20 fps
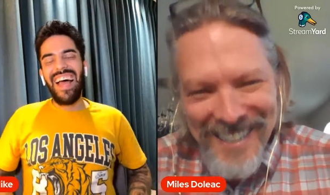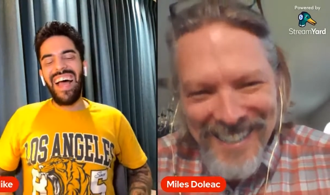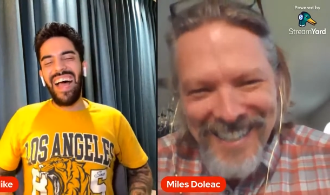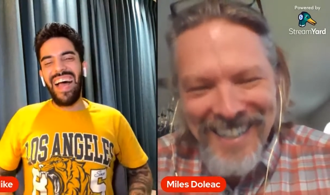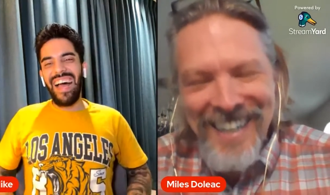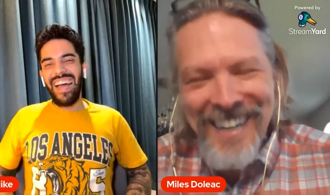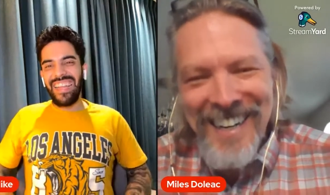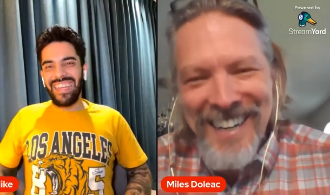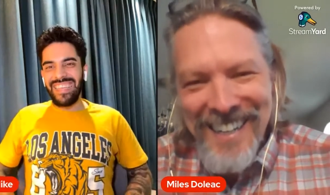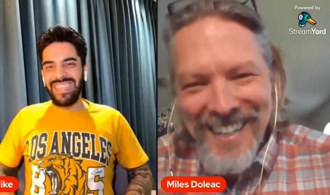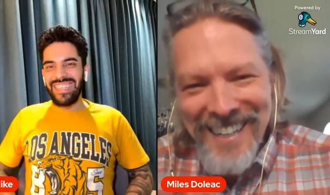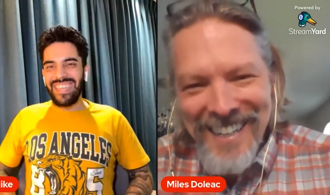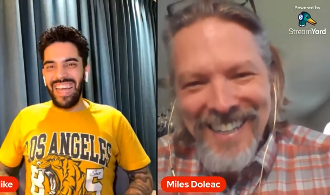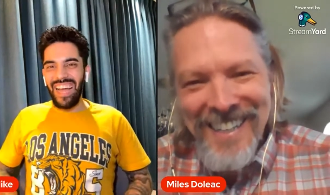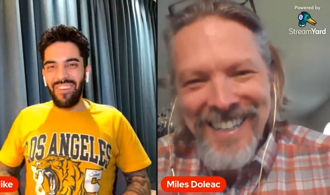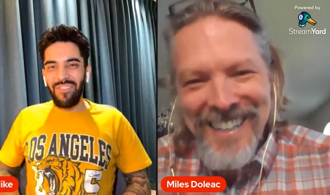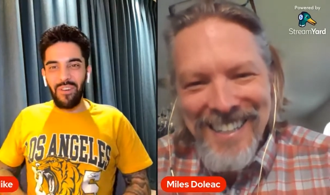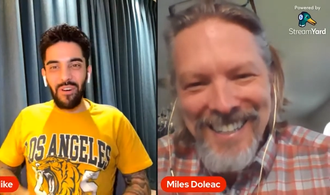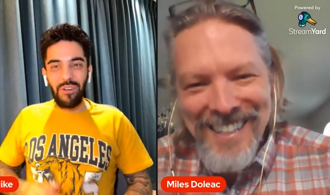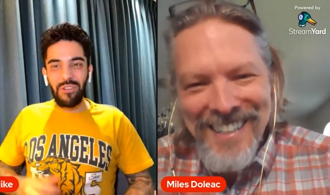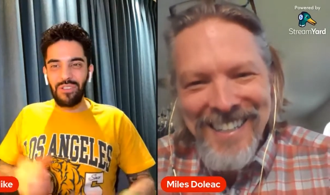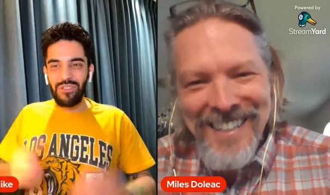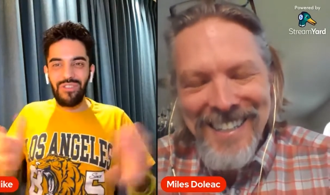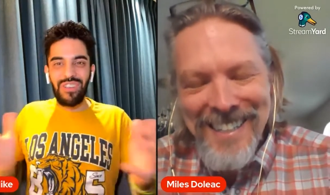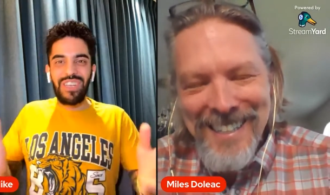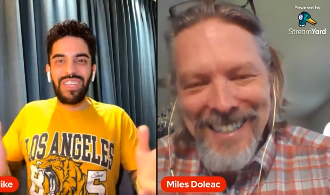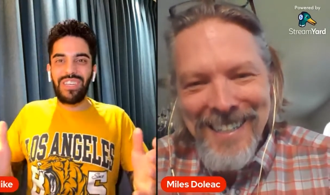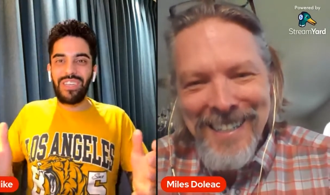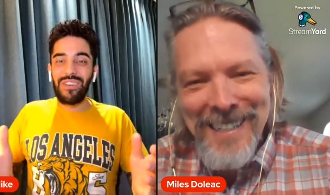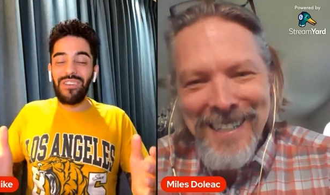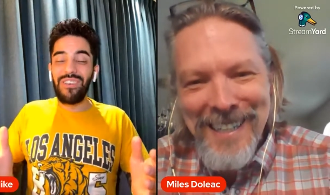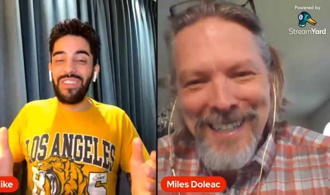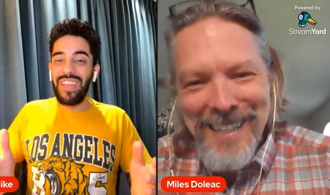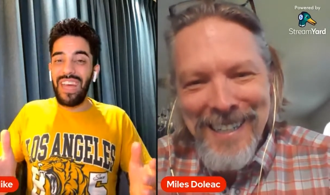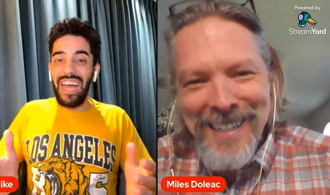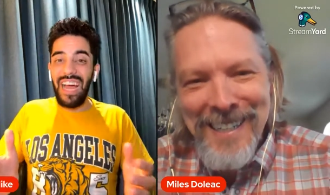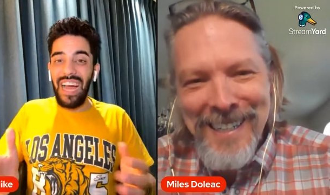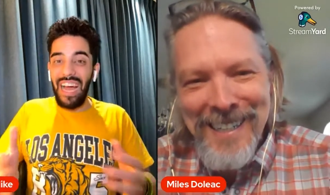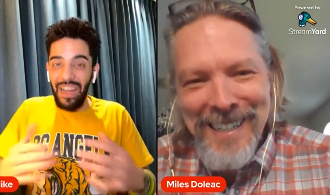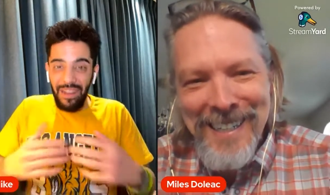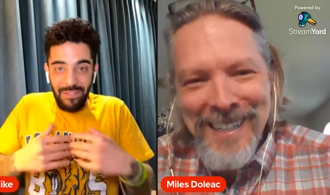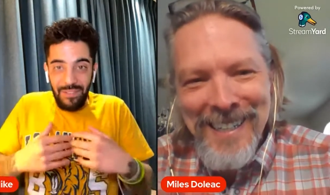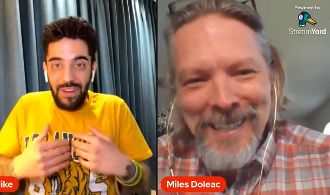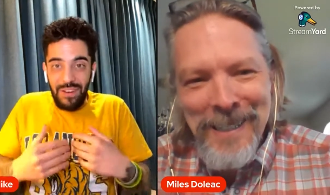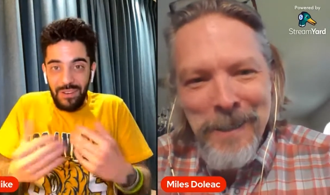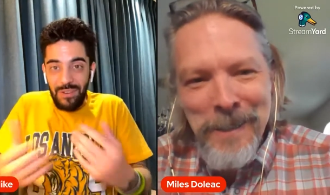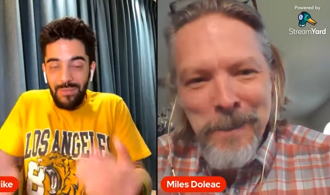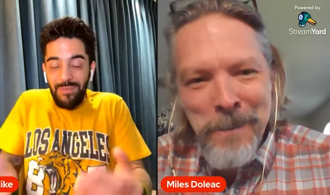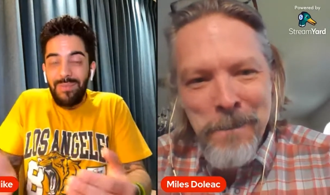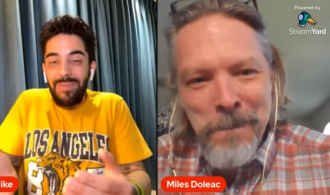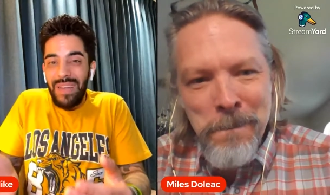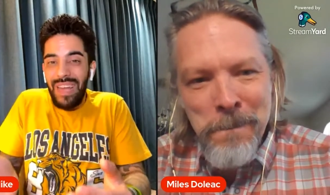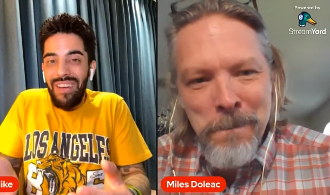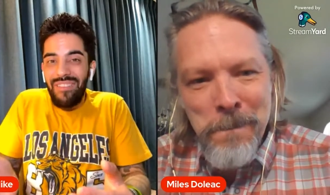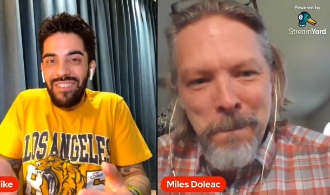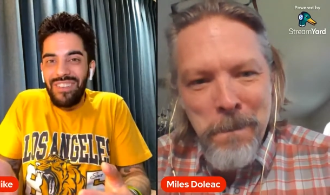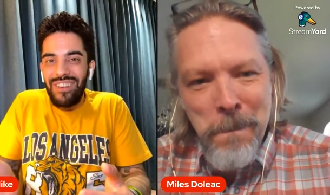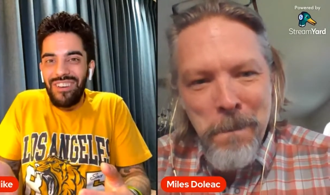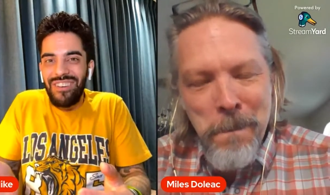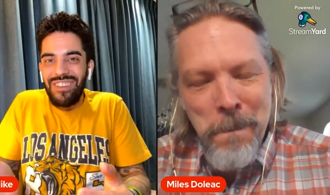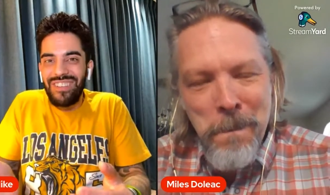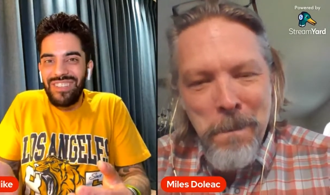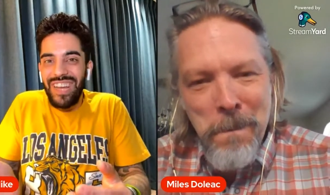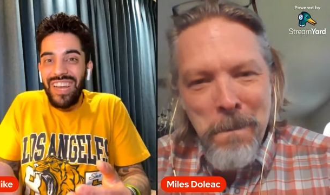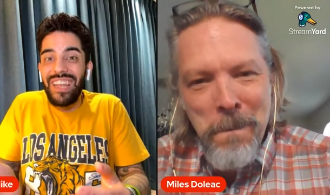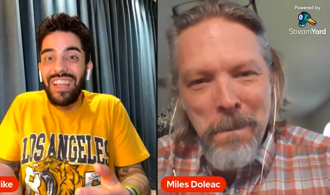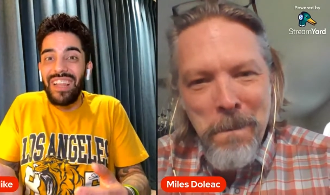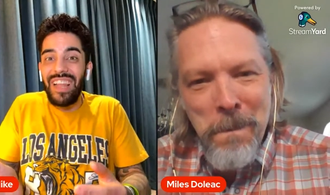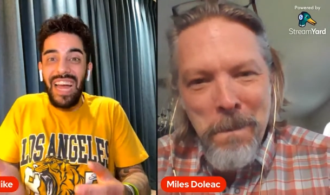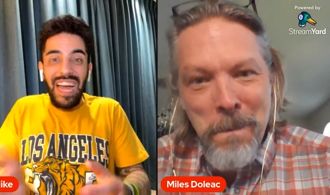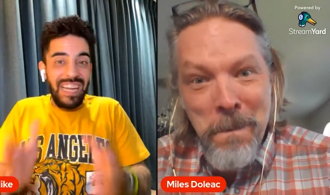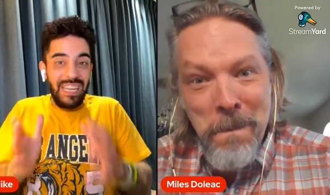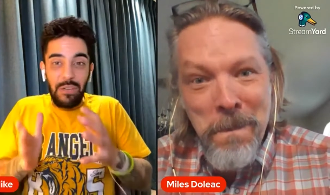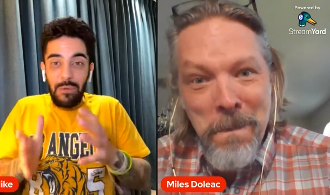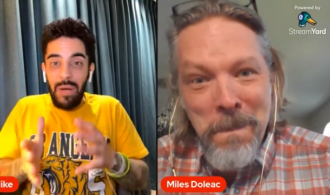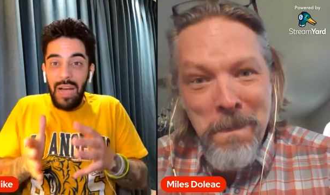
Speaker 1: uh, and I thought it was really cool that I'll be having you on the channel, and